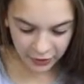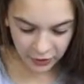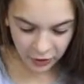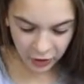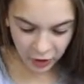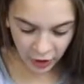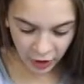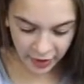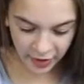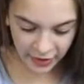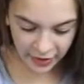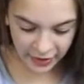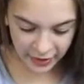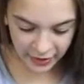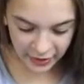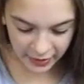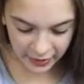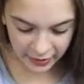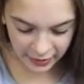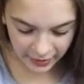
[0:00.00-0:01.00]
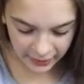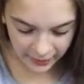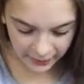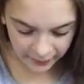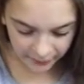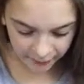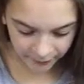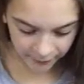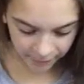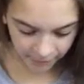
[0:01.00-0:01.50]
China.
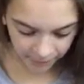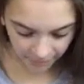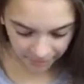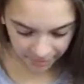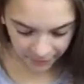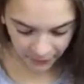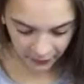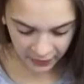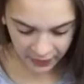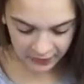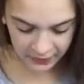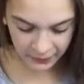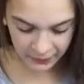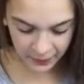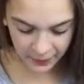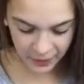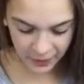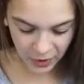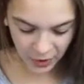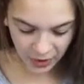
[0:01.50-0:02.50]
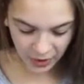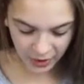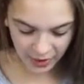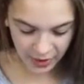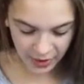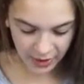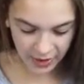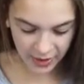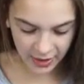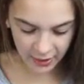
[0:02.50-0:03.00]
This is from China,
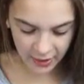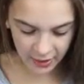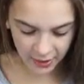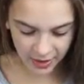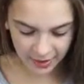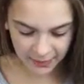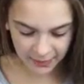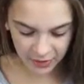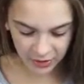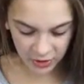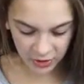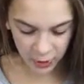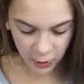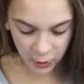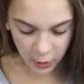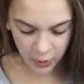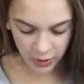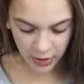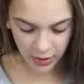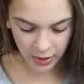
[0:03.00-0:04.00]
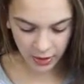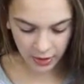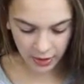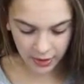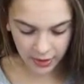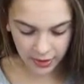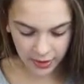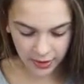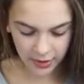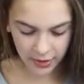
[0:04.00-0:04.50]
and her name is
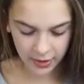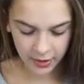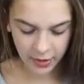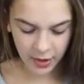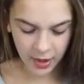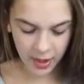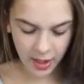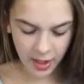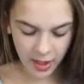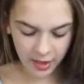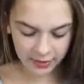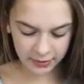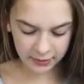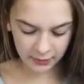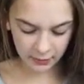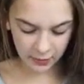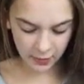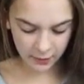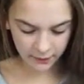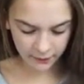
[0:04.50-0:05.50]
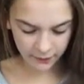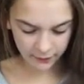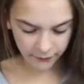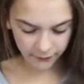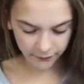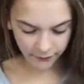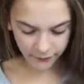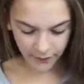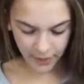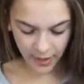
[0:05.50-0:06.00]
Hunana Hustle,
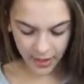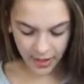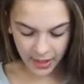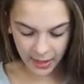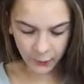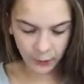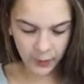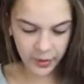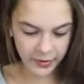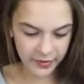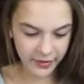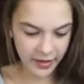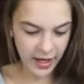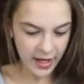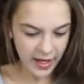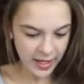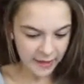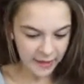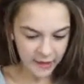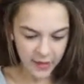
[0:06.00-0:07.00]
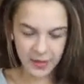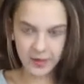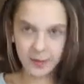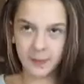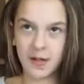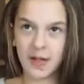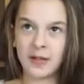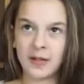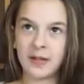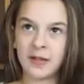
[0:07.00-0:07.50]
And we do not have this
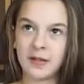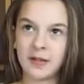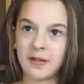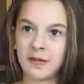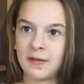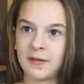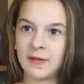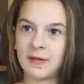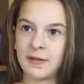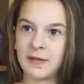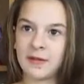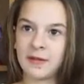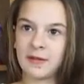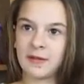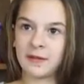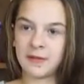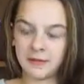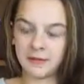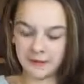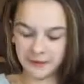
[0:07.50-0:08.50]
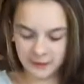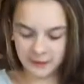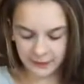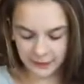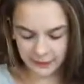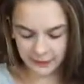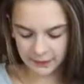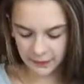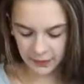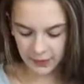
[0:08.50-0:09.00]
one. Awesome. Do
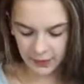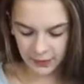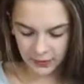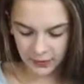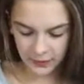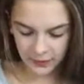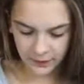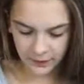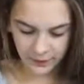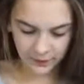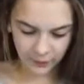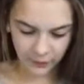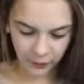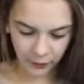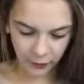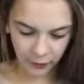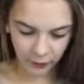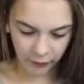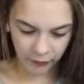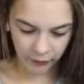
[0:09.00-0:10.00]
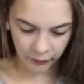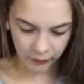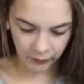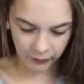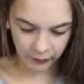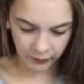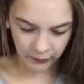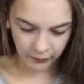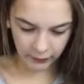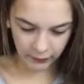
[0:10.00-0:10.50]
you know where our
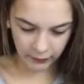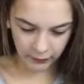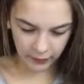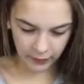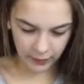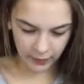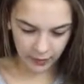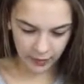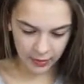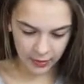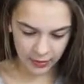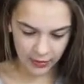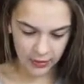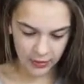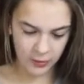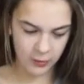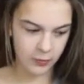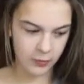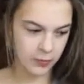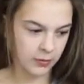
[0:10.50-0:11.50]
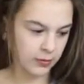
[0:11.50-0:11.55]
checklist is? No.